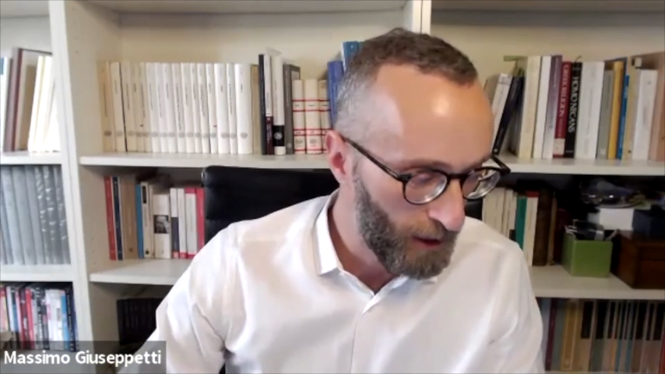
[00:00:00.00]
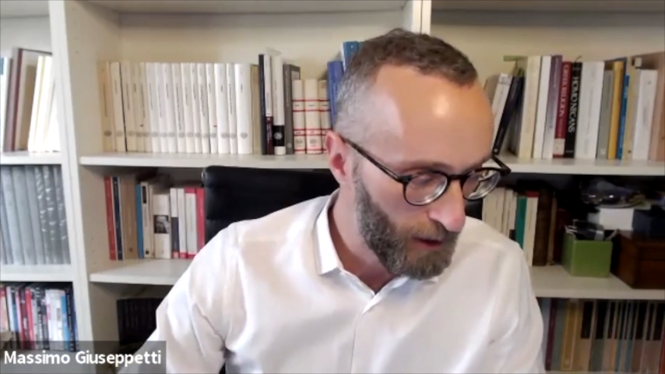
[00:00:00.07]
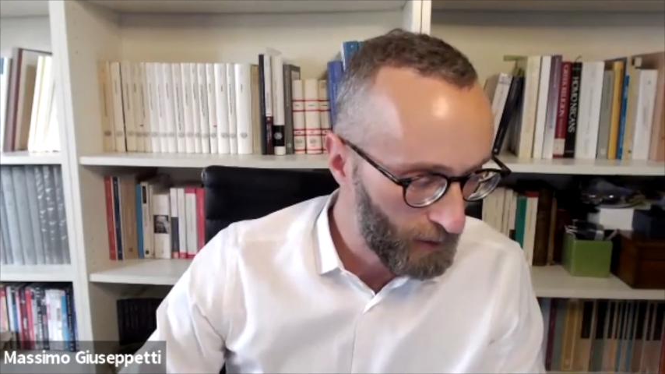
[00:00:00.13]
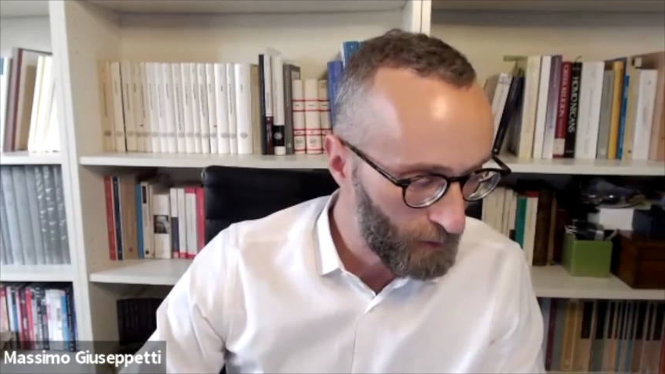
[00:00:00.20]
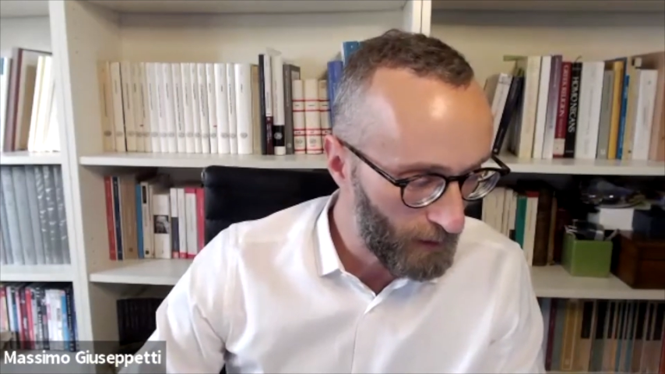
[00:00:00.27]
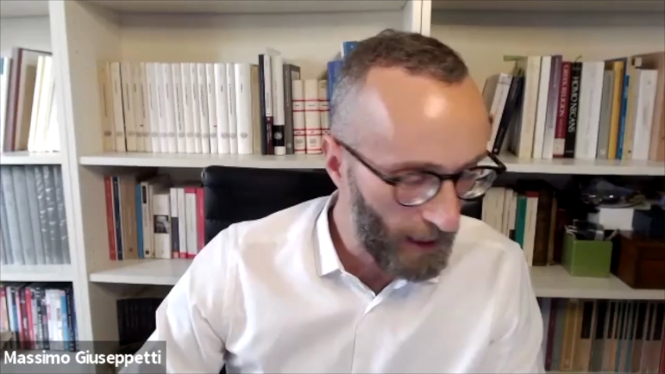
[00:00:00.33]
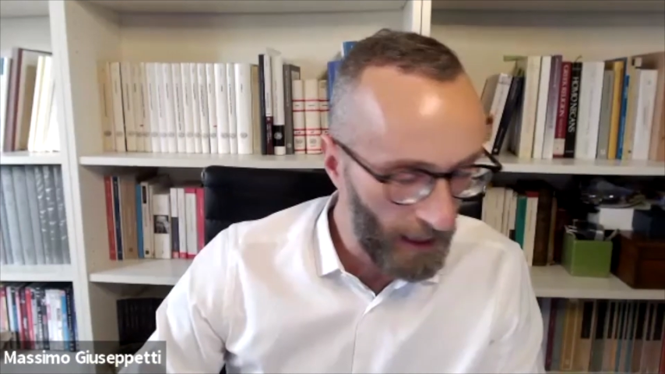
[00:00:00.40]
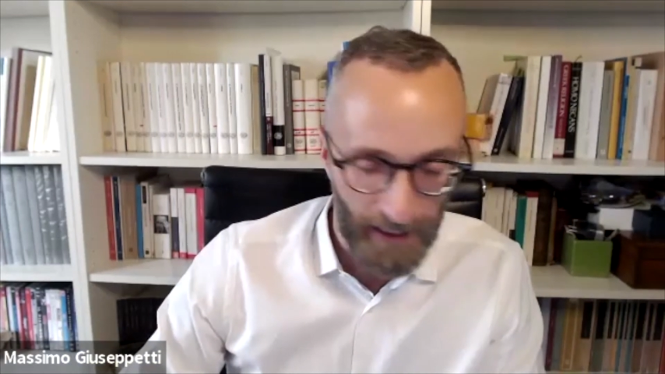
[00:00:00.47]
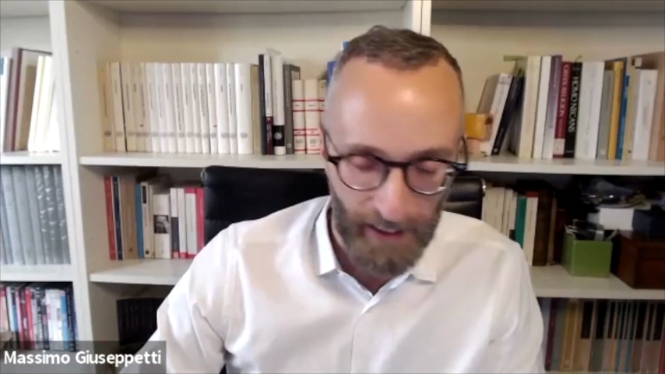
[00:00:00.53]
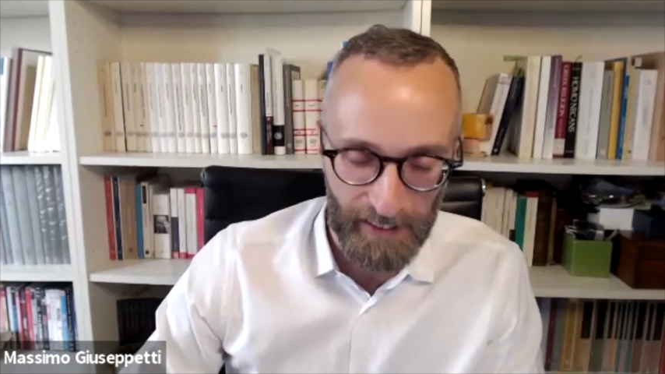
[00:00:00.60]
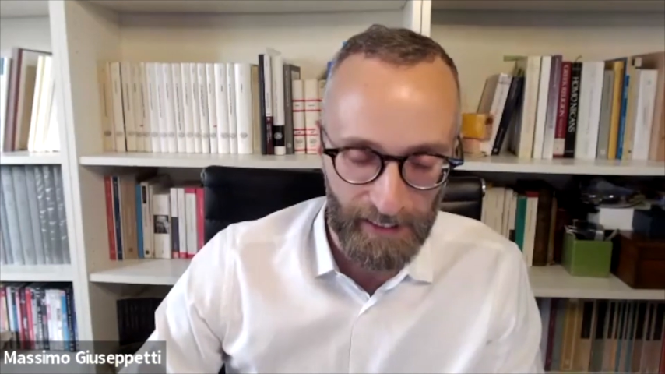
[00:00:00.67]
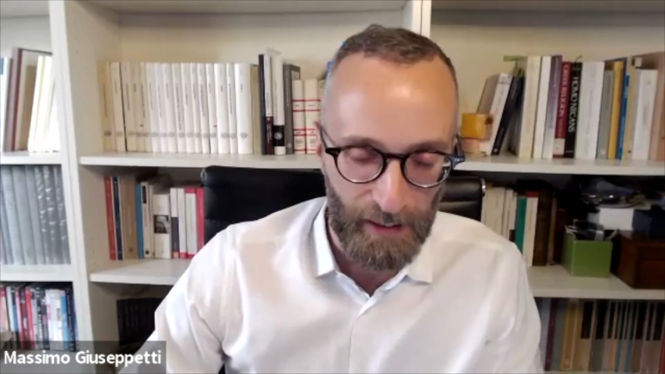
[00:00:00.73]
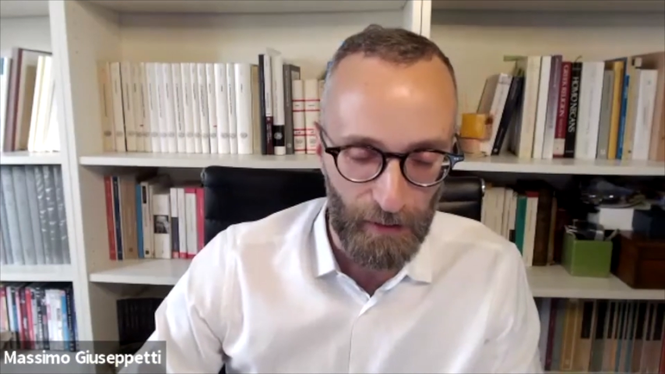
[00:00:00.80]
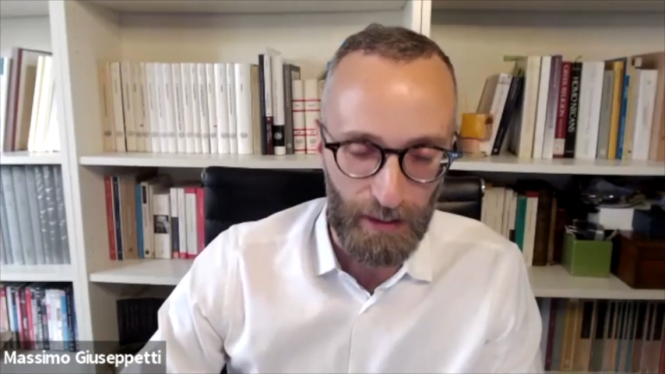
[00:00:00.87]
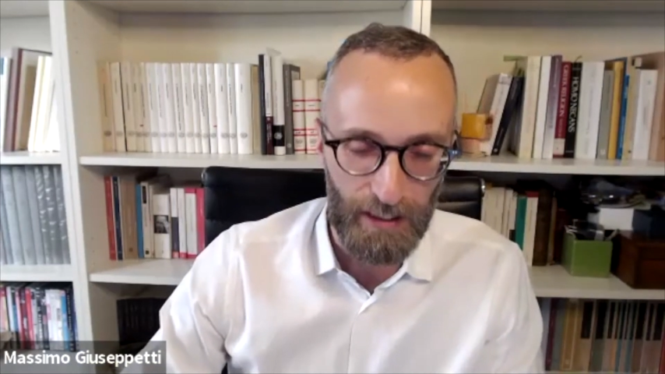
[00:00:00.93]
today,
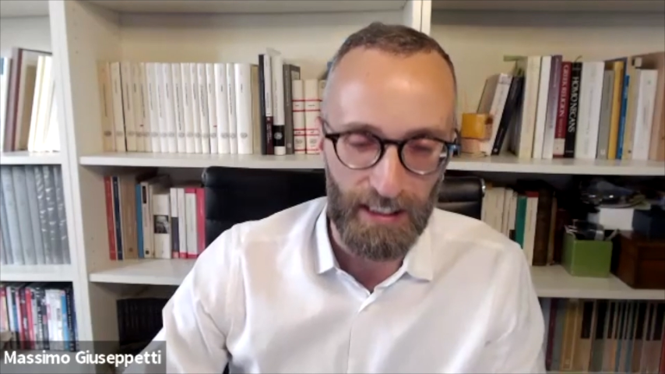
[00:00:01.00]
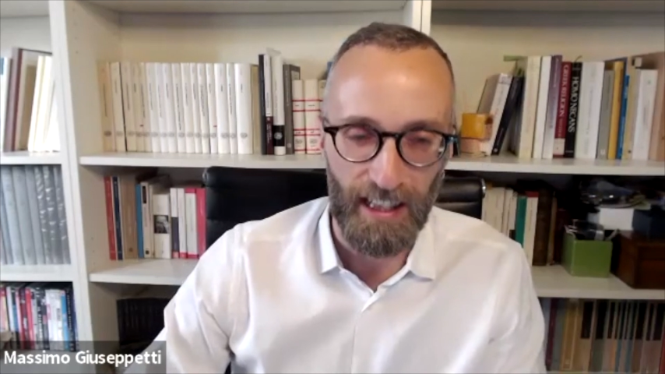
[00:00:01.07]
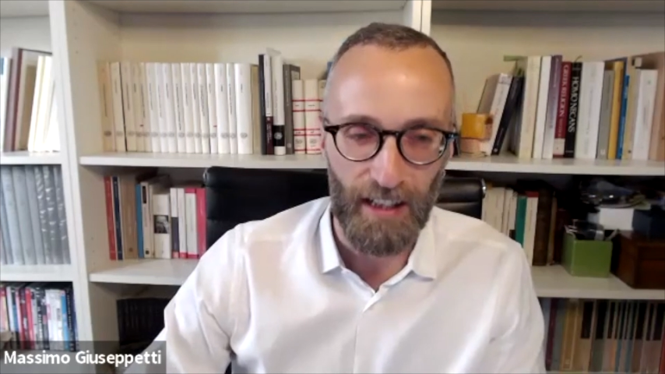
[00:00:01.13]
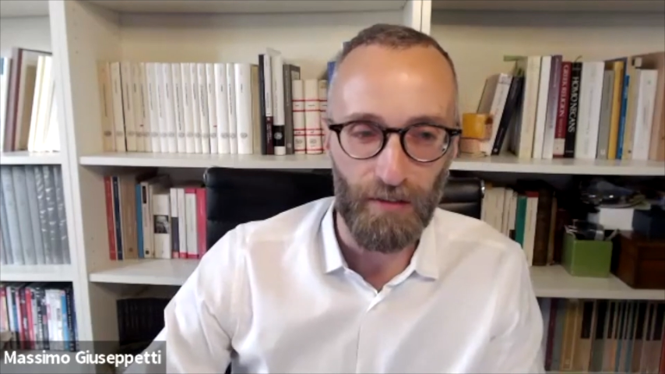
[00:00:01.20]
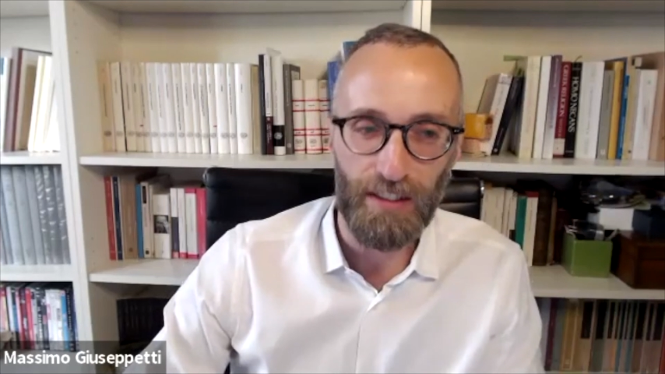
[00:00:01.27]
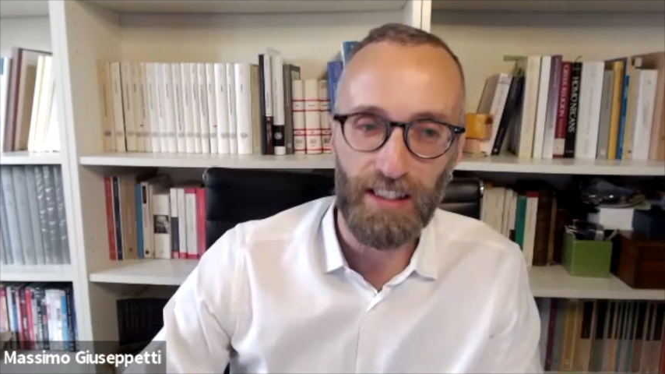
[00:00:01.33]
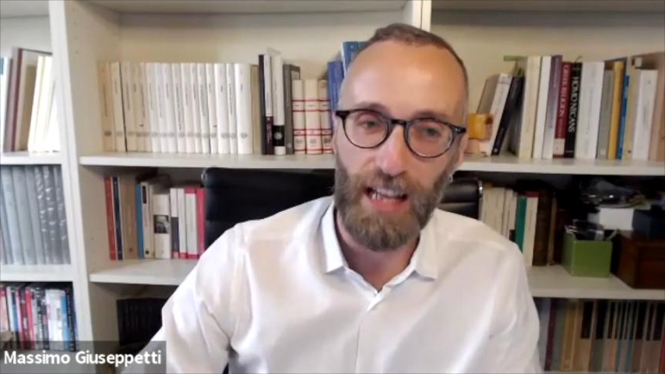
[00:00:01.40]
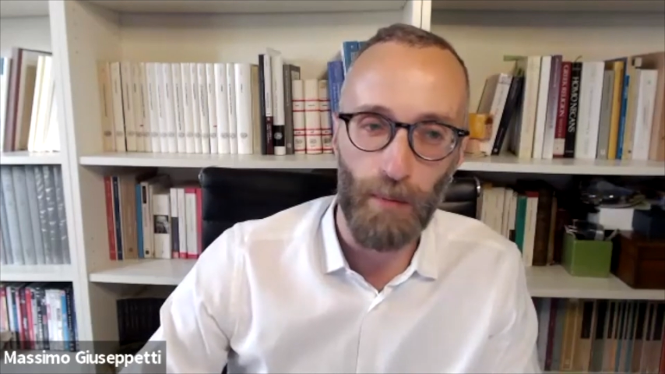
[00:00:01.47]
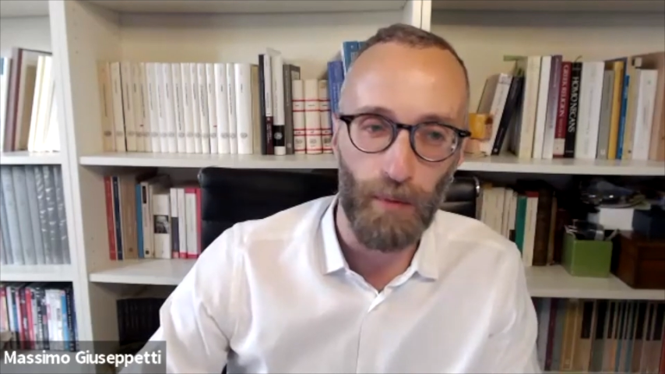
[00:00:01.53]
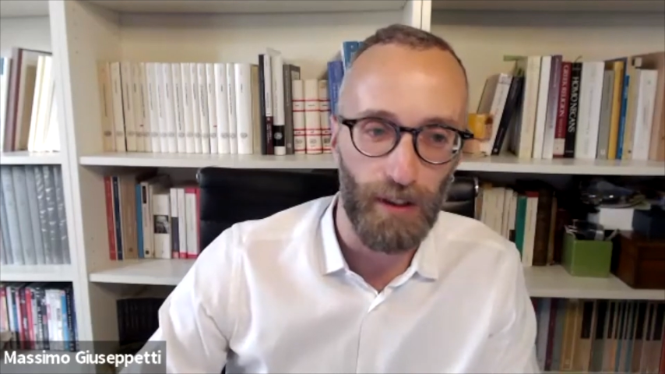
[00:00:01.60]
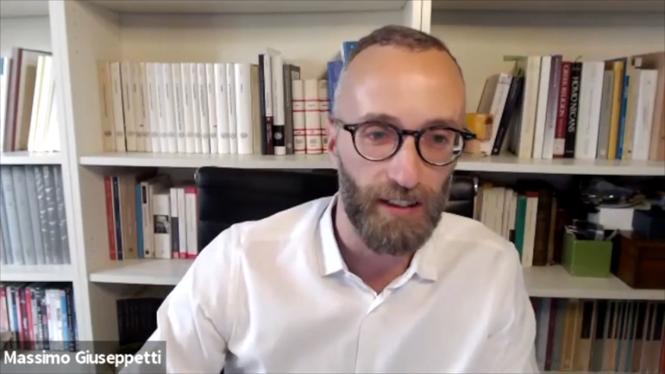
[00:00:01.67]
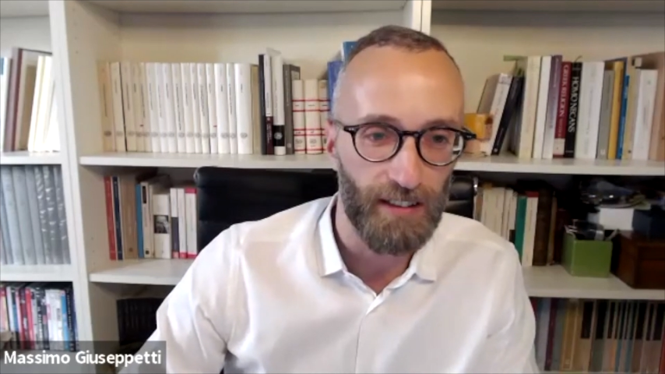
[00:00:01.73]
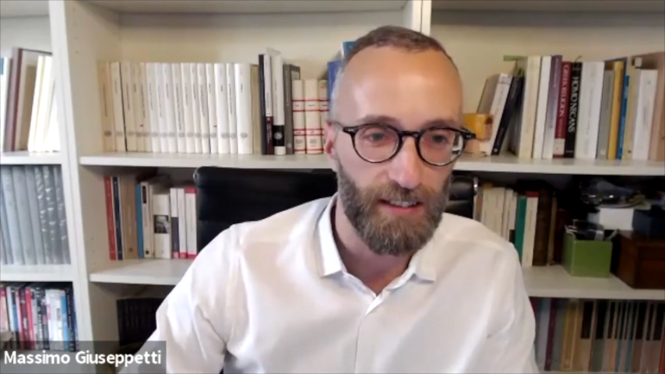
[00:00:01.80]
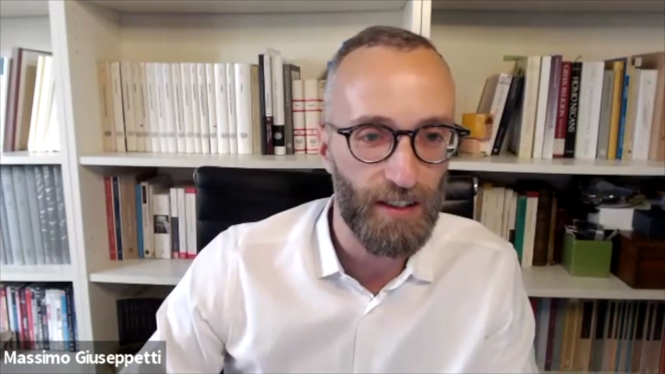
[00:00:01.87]
the first day of summer.